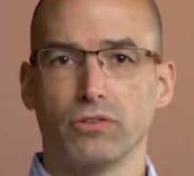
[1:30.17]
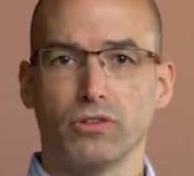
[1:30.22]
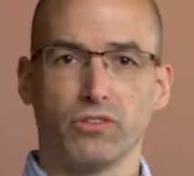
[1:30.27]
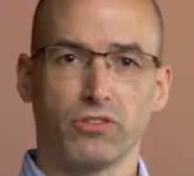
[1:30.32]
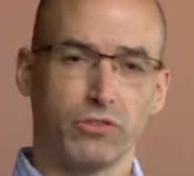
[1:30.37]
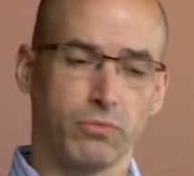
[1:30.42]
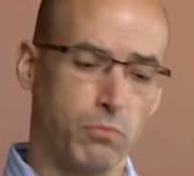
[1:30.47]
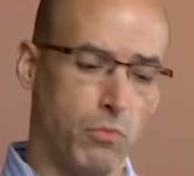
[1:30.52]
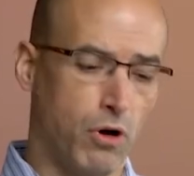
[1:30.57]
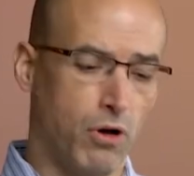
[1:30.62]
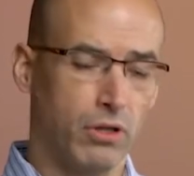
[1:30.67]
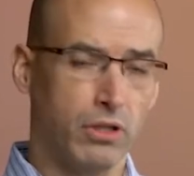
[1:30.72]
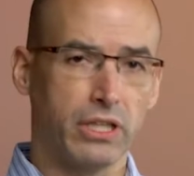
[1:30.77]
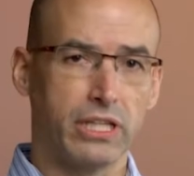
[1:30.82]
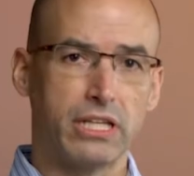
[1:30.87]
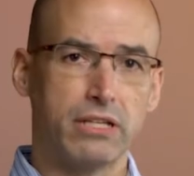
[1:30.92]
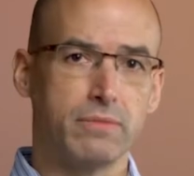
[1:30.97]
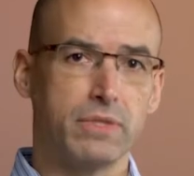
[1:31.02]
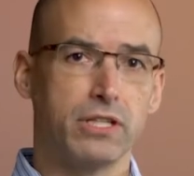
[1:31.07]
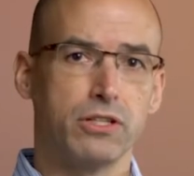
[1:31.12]
a small
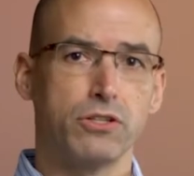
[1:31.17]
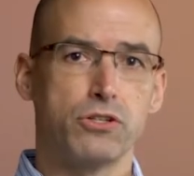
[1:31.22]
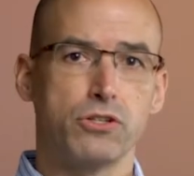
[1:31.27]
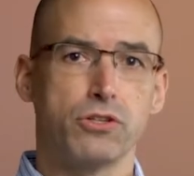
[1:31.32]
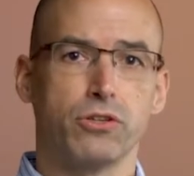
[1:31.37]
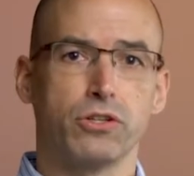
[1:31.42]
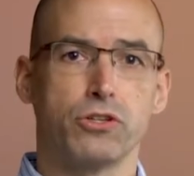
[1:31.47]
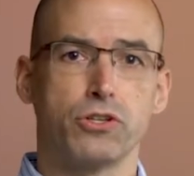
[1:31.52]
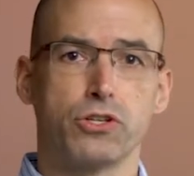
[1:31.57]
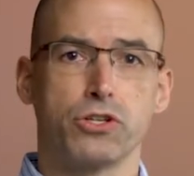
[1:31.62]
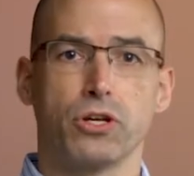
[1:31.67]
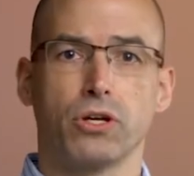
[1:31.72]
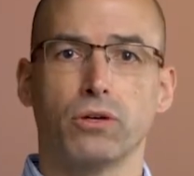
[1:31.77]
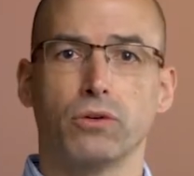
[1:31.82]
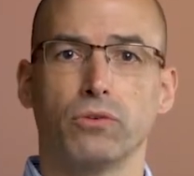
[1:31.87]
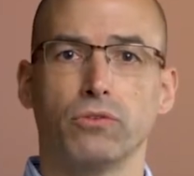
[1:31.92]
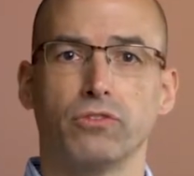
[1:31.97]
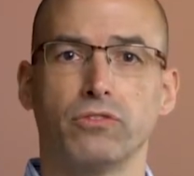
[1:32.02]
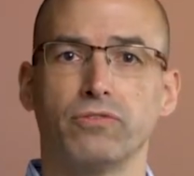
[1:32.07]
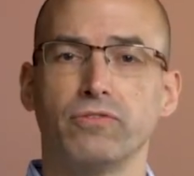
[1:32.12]
image that
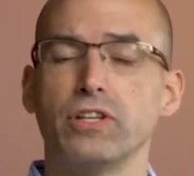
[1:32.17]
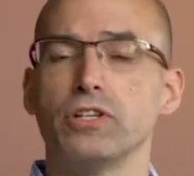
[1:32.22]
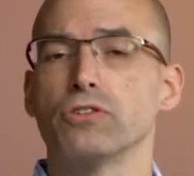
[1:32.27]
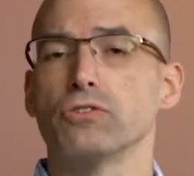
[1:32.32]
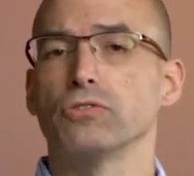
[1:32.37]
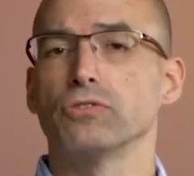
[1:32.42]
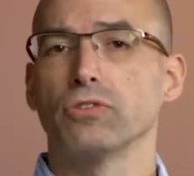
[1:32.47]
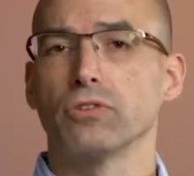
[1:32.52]
shows features